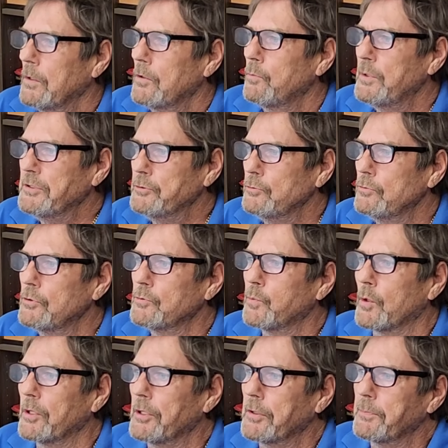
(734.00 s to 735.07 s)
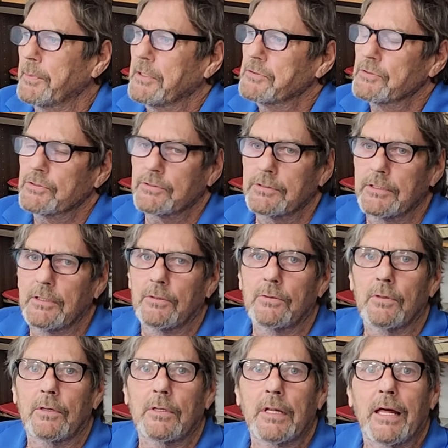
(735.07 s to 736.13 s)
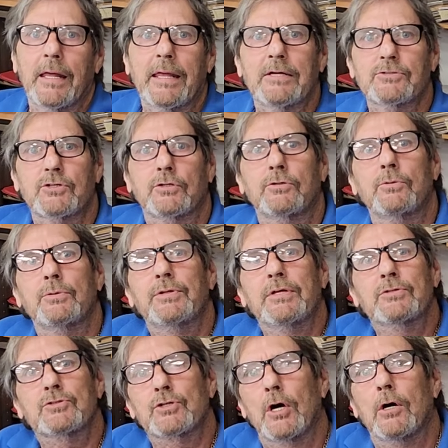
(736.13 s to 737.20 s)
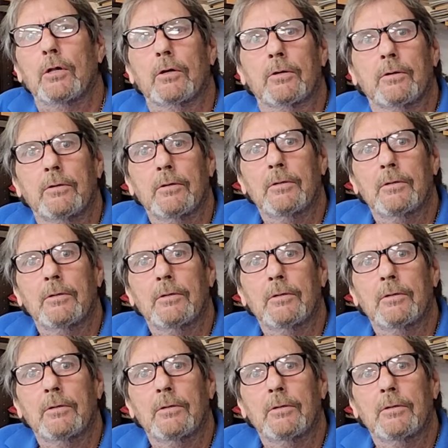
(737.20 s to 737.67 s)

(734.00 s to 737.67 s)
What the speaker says: we do good work, but it's, a lot has to do with the installer.